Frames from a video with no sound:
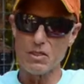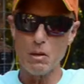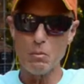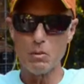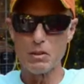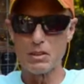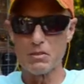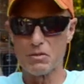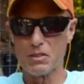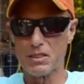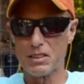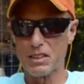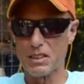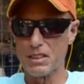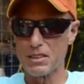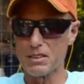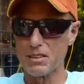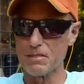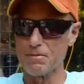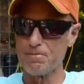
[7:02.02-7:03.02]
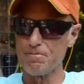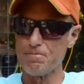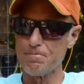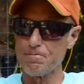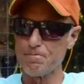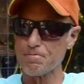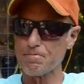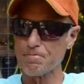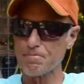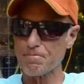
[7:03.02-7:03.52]
couple different things.
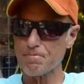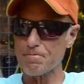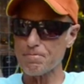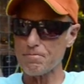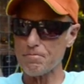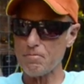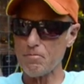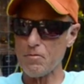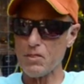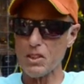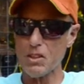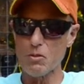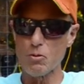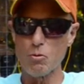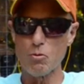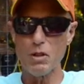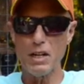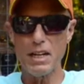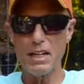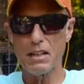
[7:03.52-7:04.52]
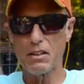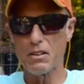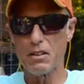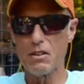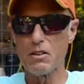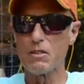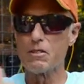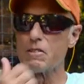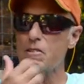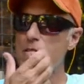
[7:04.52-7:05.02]
Ride
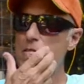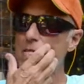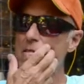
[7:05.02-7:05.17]
along